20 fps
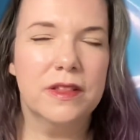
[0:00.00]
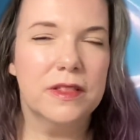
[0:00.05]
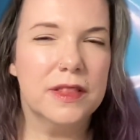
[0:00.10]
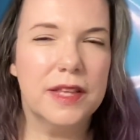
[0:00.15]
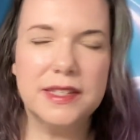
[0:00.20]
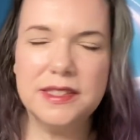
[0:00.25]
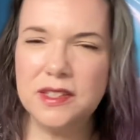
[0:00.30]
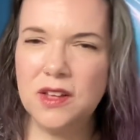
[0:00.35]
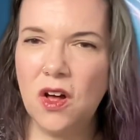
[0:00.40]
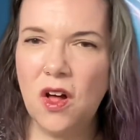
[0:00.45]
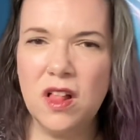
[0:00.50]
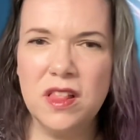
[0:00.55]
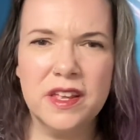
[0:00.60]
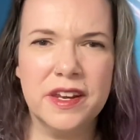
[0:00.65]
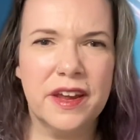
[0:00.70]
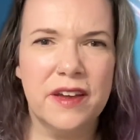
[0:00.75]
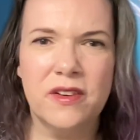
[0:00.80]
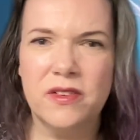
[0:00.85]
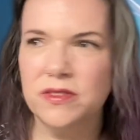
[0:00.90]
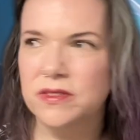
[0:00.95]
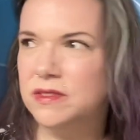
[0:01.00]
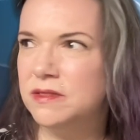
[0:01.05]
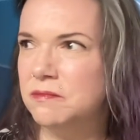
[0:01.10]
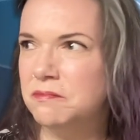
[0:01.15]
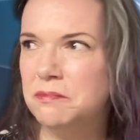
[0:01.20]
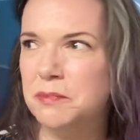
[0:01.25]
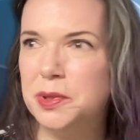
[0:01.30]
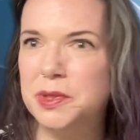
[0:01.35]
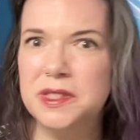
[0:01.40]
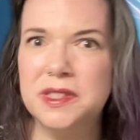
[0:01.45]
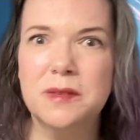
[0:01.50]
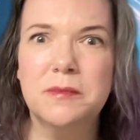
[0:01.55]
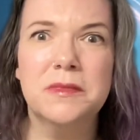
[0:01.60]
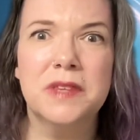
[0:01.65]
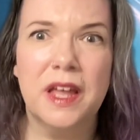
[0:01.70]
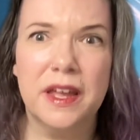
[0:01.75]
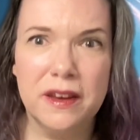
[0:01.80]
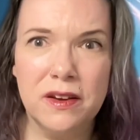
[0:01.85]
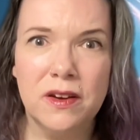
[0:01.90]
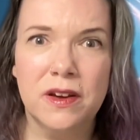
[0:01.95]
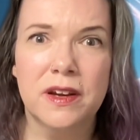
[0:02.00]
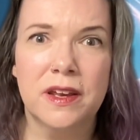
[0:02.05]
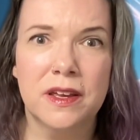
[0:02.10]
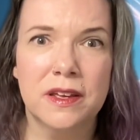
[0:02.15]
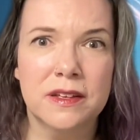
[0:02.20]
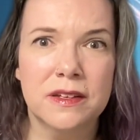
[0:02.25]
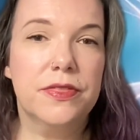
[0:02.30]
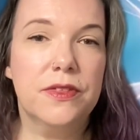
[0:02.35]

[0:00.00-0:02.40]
Let's call it out and put some light on it.